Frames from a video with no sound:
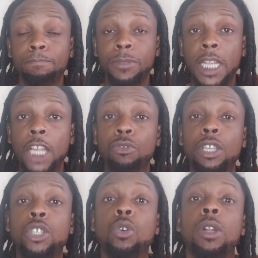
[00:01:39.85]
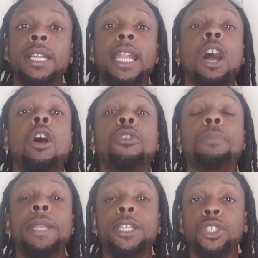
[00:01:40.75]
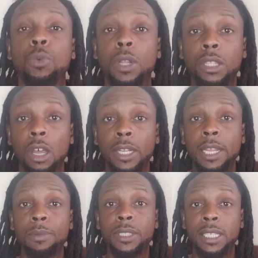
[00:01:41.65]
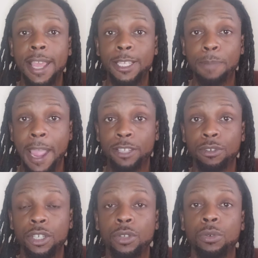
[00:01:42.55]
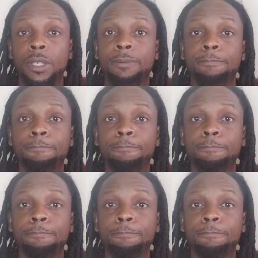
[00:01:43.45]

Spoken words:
DeAndre Jordan got all the minutes. You would have thought that he was the next Patrick Ewing.